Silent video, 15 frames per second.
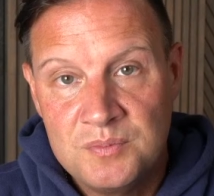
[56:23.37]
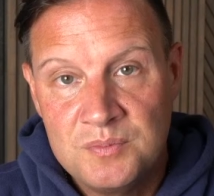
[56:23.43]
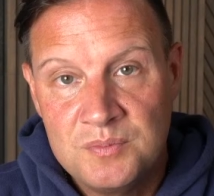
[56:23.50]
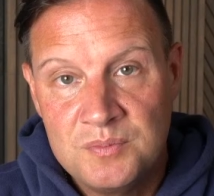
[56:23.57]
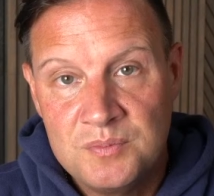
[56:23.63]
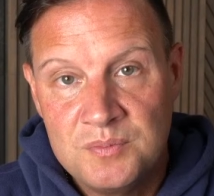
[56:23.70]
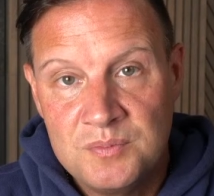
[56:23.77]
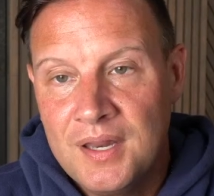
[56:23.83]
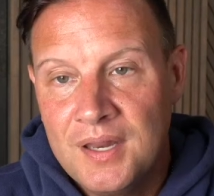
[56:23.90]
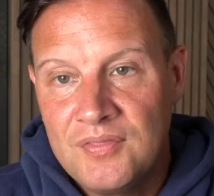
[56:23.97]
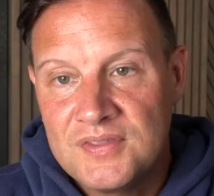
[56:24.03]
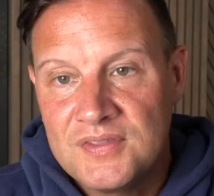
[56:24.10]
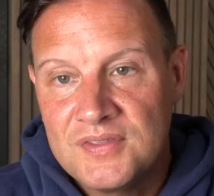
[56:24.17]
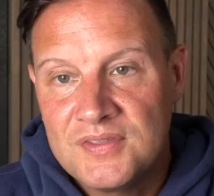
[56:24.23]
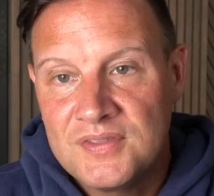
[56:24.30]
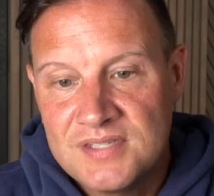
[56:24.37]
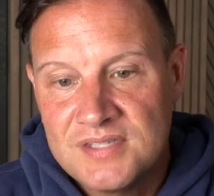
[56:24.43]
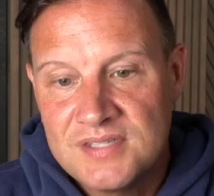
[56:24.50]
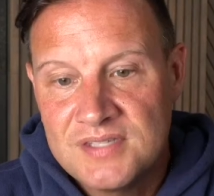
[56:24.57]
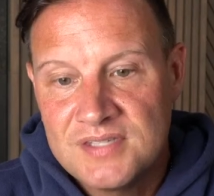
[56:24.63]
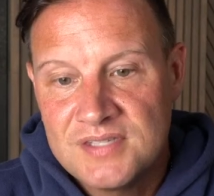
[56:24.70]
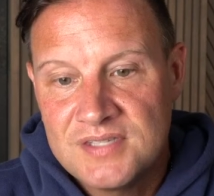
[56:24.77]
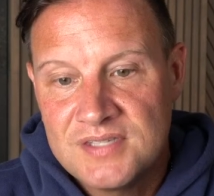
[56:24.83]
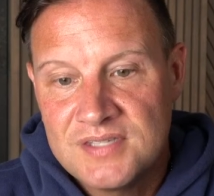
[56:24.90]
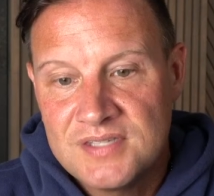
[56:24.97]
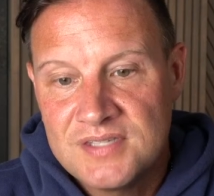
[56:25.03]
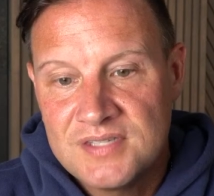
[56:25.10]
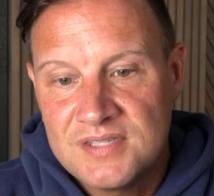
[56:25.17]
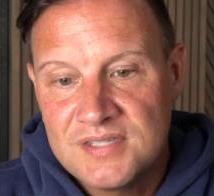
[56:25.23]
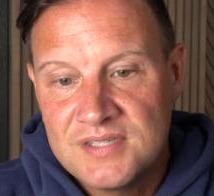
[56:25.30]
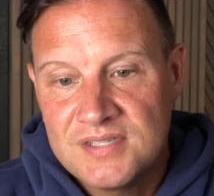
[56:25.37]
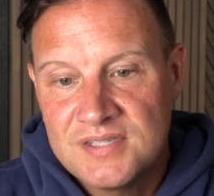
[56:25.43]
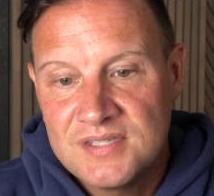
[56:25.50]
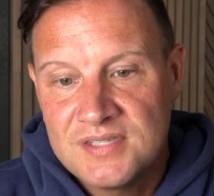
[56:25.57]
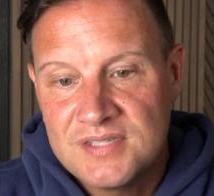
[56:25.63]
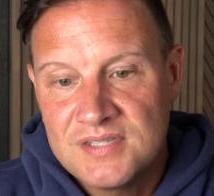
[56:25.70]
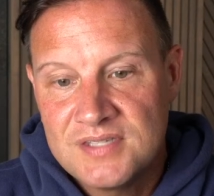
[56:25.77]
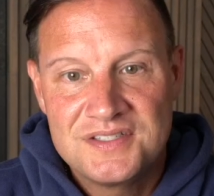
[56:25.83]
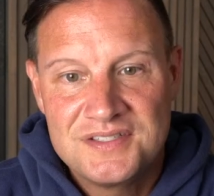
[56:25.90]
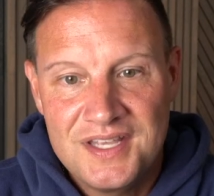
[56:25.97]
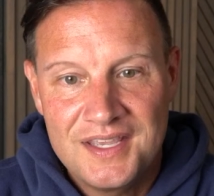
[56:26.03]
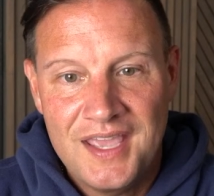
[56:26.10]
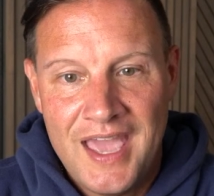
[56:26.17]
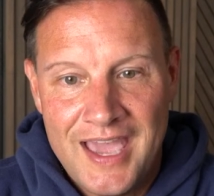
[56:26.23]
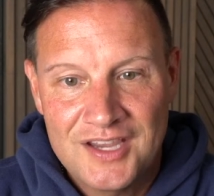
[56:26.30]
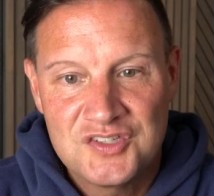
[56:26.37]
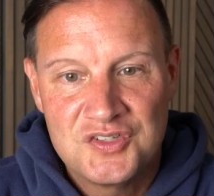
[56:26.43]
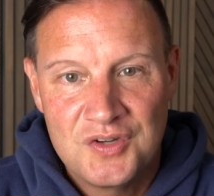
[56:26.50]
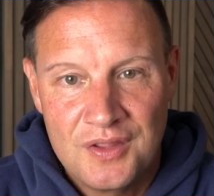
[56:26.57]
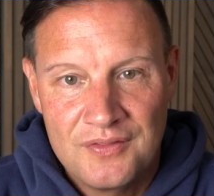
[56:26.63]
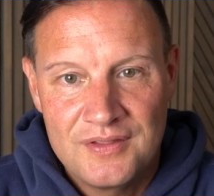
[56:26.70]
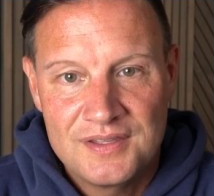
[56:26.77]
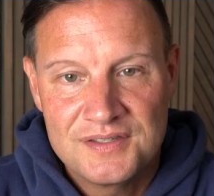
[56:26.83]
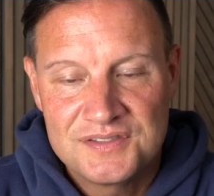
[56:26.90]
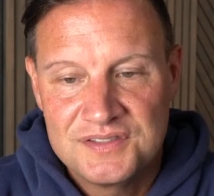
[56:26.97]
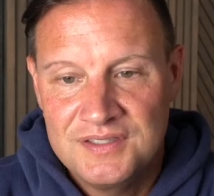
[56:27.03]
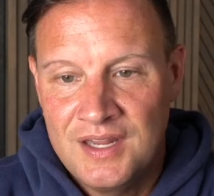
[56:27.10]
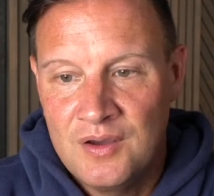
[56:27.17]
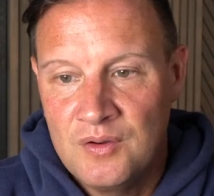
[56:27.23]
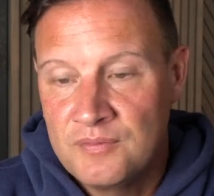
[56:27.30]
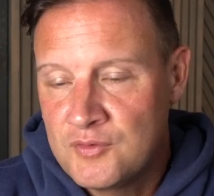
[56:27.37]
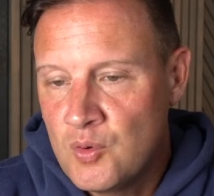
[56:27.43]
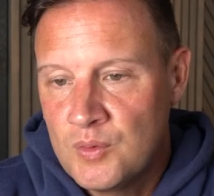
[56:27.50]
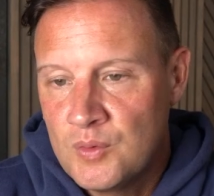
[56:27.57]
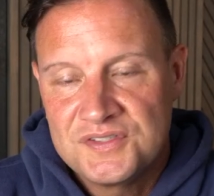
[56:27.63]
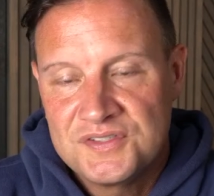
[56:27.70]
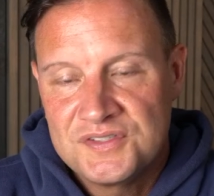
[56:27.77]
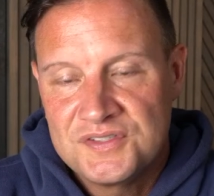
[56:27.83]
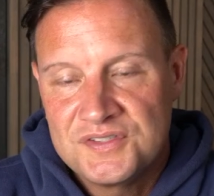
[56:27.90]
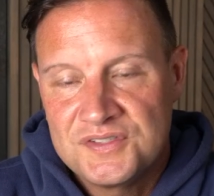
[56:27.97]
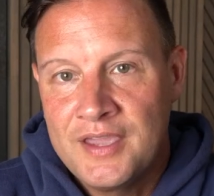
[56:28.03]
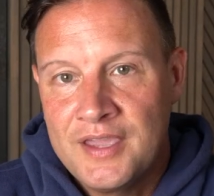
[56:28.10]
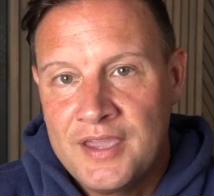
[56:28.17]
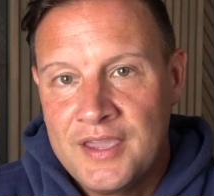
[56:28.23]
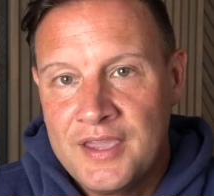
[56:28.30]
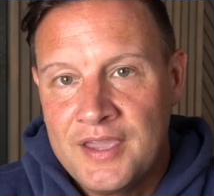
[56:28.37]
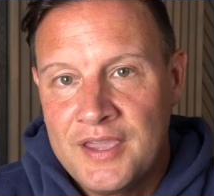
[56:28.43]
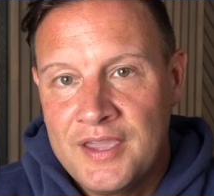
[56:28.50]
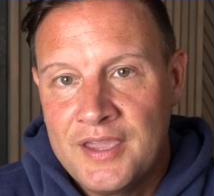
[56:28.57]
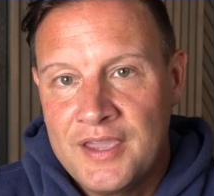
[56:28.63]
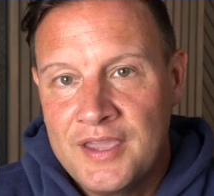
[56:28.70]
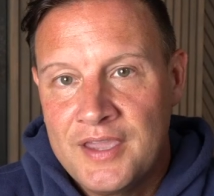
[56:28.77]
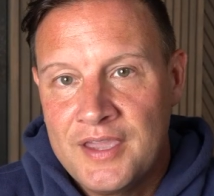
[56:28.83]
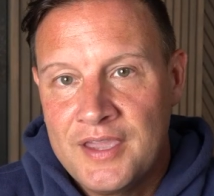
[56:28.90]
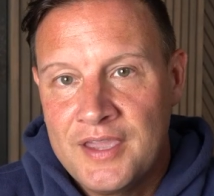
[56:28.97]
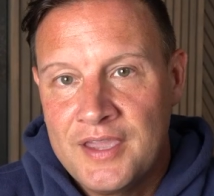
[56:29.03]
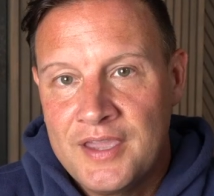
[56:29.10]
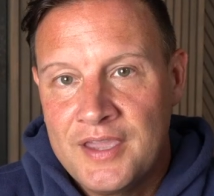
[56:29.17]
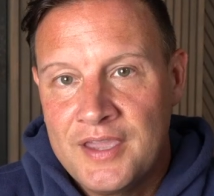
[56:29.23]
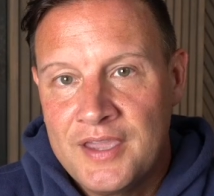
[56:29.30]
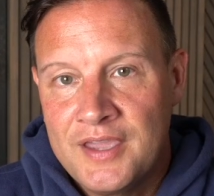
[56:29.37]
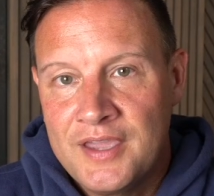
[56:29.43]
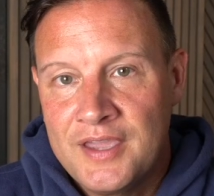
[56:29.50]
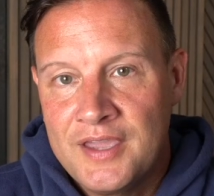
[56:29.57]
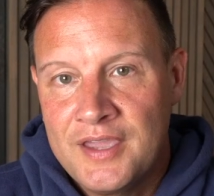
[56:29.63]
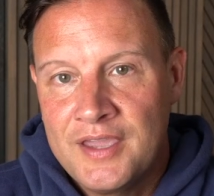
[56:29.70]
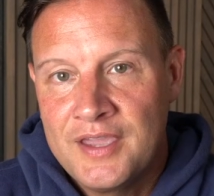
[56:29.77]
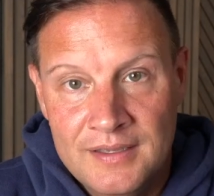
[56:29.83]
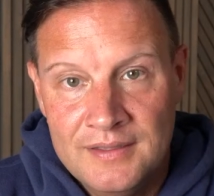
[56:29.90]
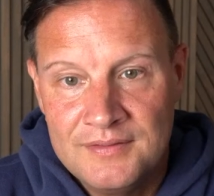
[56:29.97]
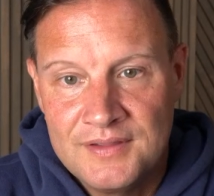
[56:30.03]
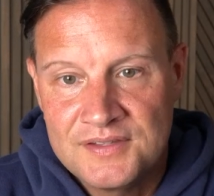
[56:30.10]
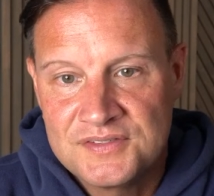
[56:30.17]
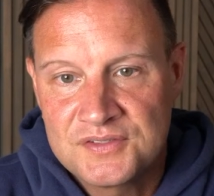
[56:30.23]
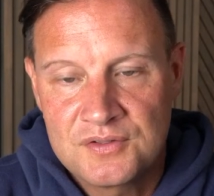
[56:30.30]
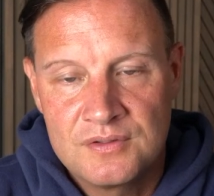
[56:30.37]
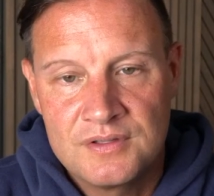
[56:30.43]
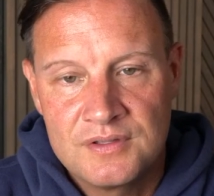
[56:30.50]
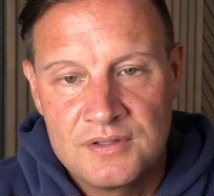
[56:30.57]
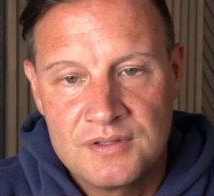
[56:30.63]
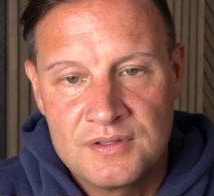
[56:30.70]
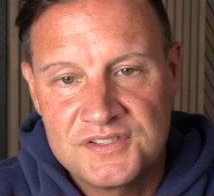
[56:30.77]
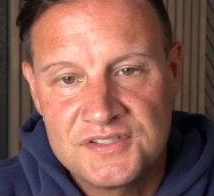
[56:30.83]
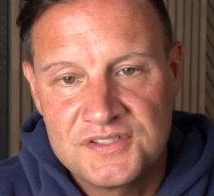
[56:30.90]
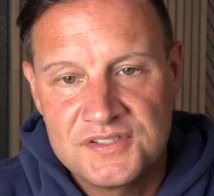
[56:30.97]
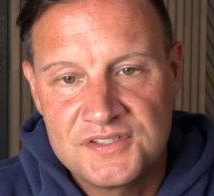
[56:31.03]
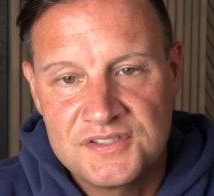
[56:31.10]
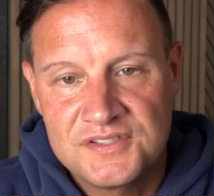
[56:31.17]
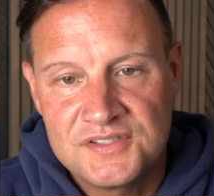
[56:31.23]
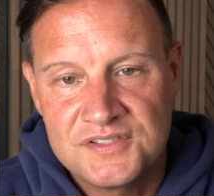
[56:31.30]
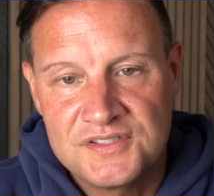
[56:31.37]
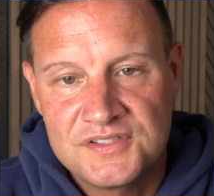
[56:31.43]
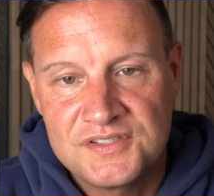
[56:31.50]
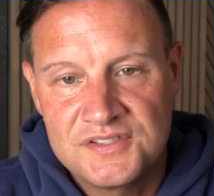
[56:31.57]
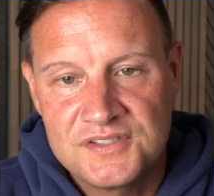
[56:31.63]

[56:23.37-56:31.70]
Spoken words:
but at the same time, someone needs to take action on this. Now, of course, the guy could have been drunk and full of it and lying. That's certainly something to look through.